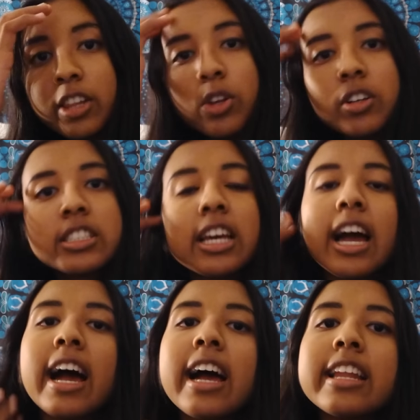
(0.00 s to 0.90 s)
looked
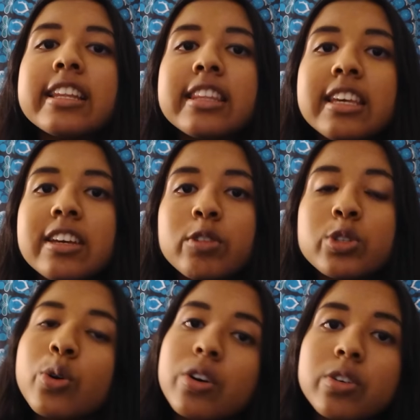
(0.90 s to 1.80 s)
at the
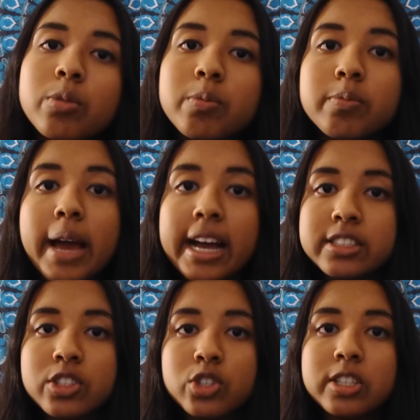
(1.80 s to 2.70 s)
rhetorical
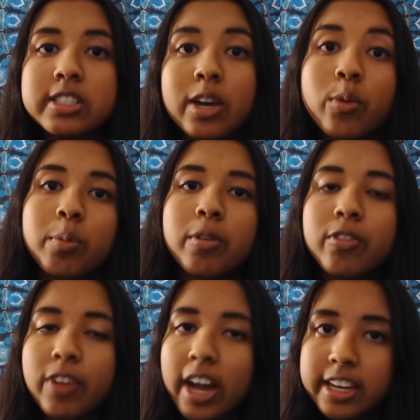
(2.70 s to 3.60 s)
passages that were
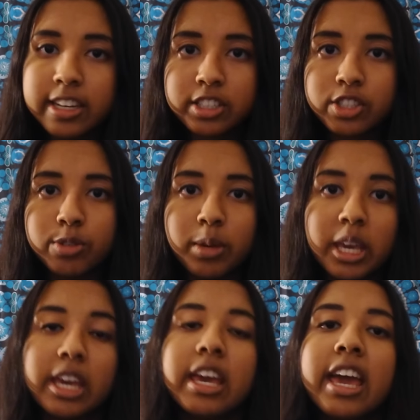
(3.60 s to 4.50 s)
provided to
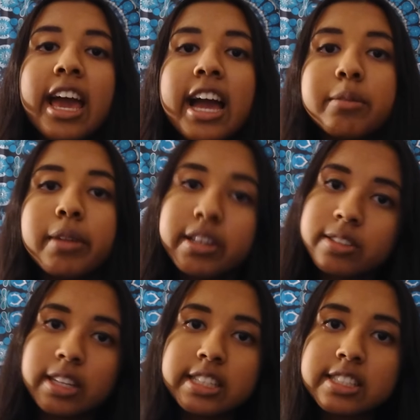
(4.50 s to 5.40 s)
me and made a
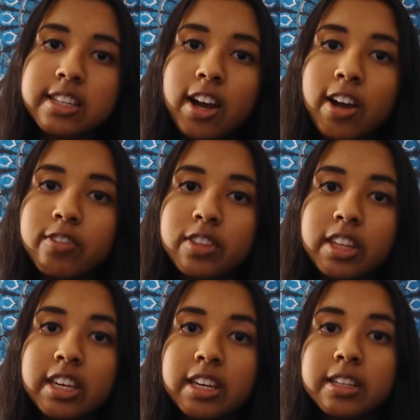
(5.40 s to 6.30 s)
list of
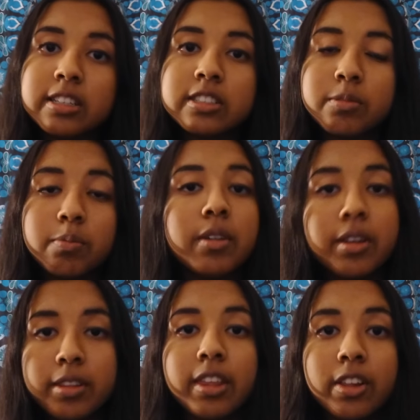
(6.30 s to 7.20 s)
the
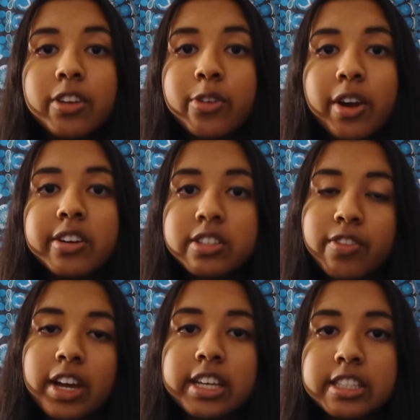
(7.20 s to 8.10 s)
literary
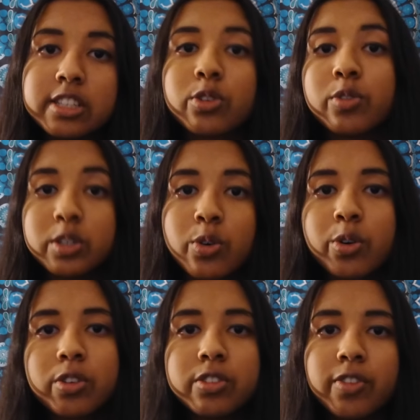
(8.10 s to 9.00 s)
devices or
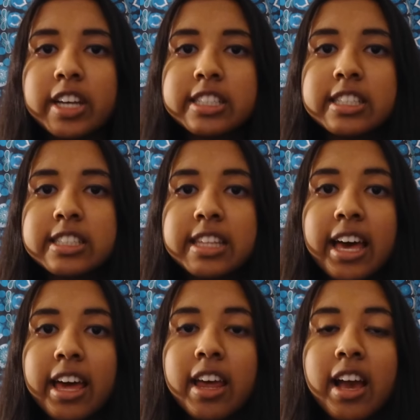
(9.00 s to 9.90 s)
rhetorical devices
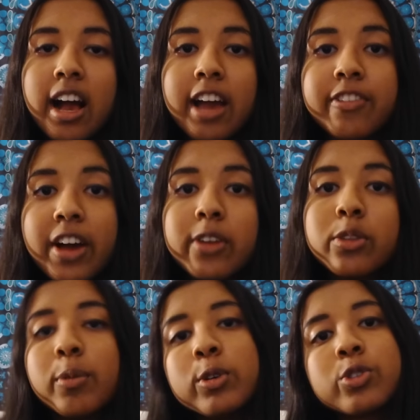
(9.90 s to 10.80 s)
that I found
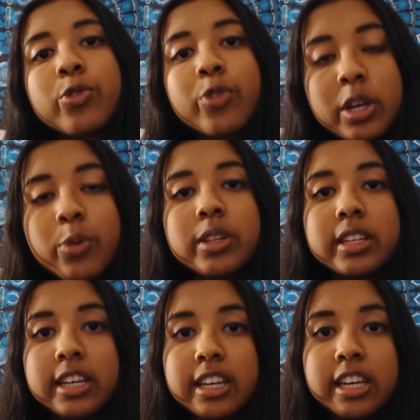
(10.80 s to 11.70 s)
the most
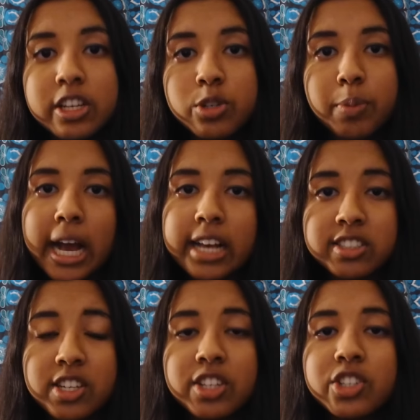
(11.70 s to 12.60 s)
frequently in each
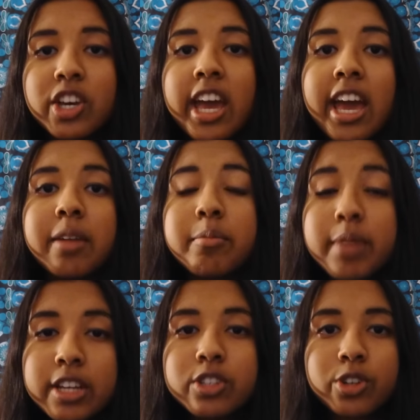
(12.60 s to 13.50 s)
passage, and
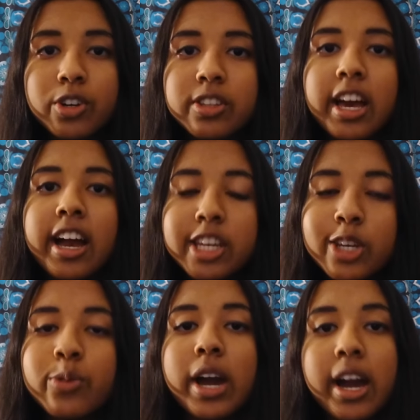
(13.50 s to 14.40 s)
made sure that I
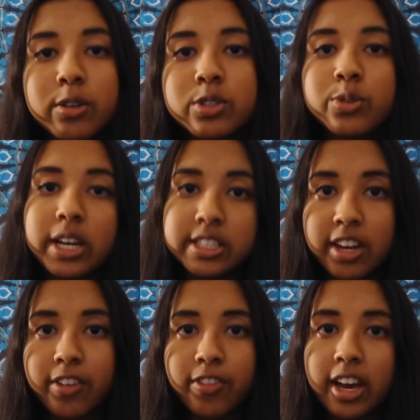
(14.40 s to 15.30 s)
knew how to
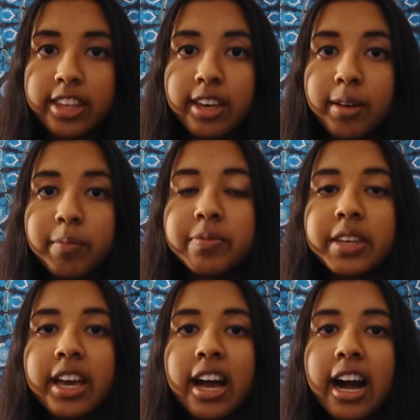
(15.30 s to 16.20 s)
identify them.
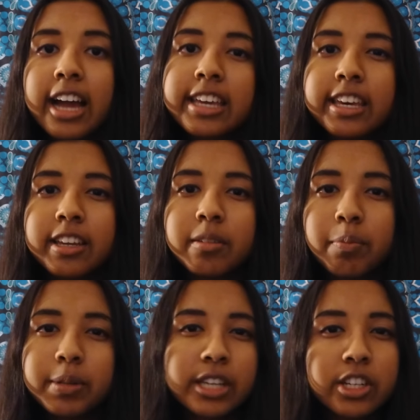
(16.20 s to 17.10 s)
I can
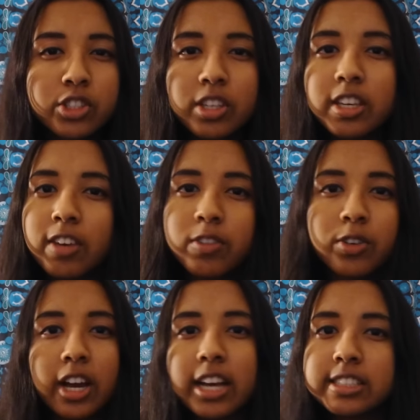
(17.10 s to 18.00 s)
potentially give you
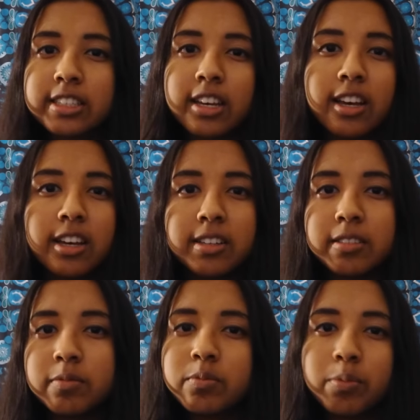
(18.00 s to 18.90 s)
guys a
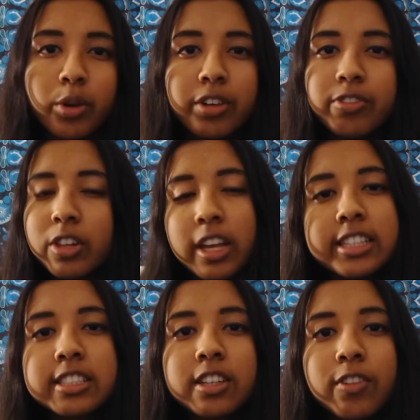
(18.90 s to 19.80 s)
brief
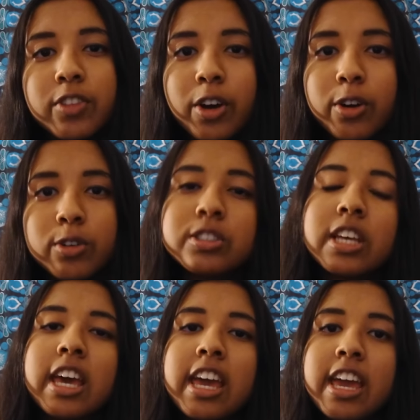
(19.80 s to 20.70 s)
list of those
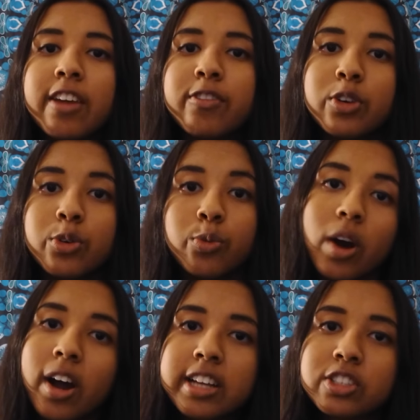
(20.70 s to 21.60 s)
if you
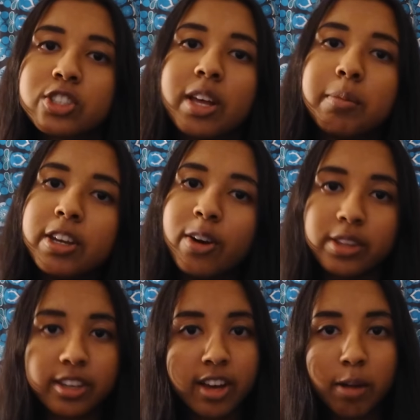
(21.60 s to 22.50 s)
want. Just let me know
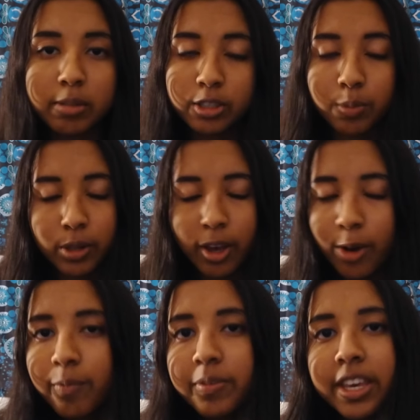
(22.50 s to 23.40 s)
in the comments below.